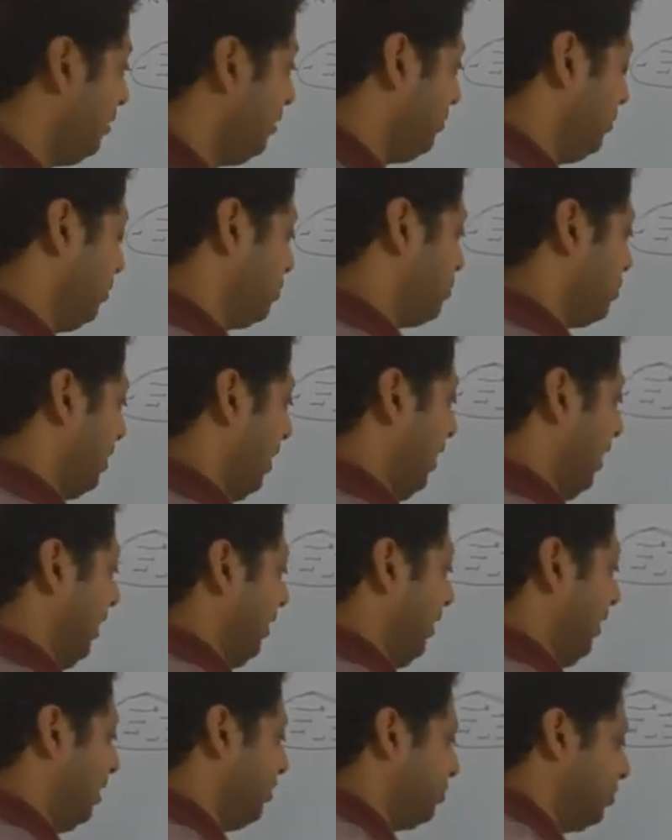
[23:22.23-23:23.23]
this
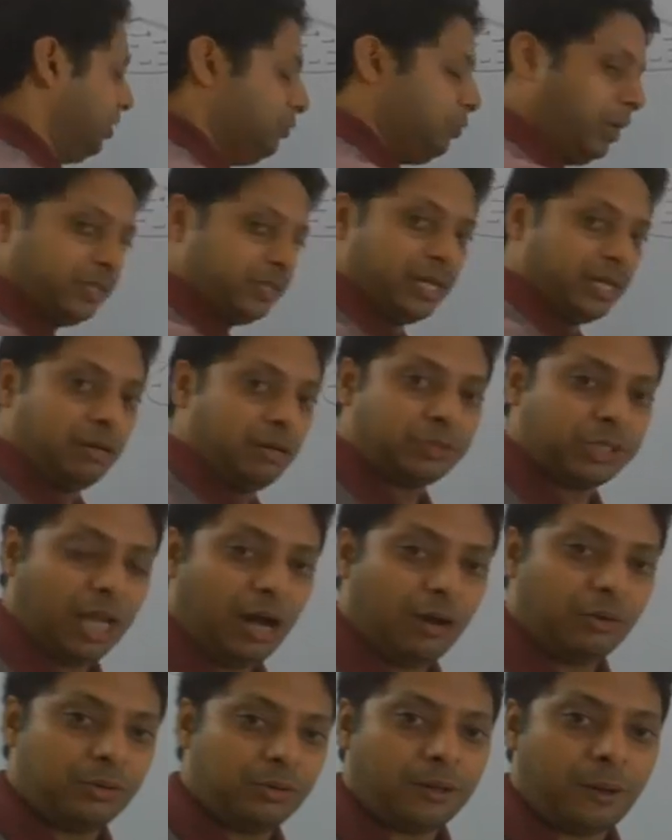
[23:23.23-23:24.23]
energy what comes
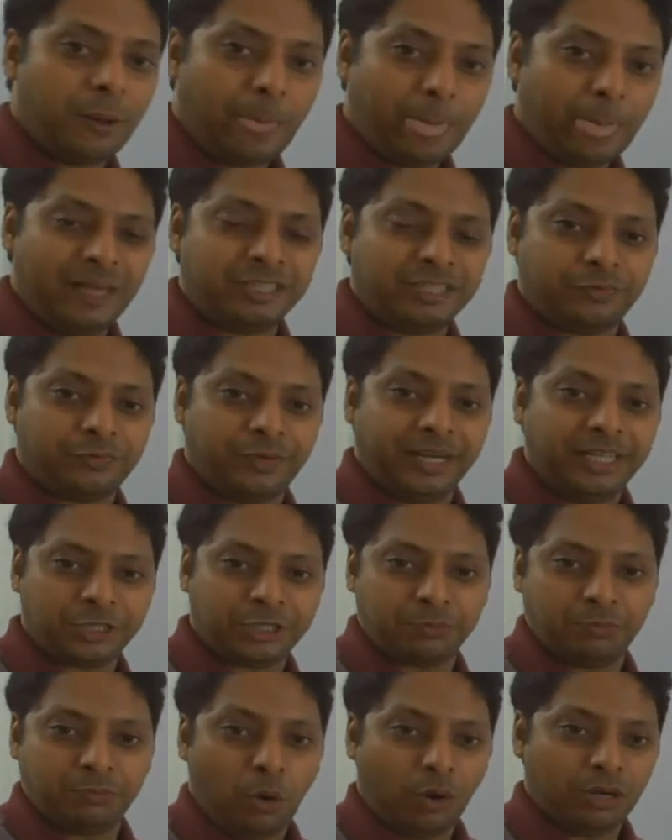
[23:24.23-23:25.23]
out is very
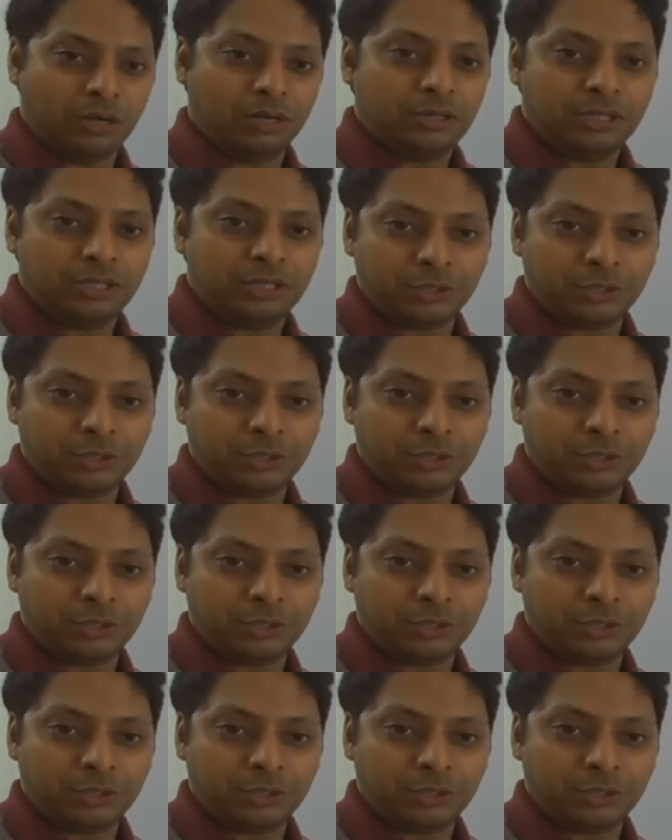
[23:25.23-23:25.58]
small,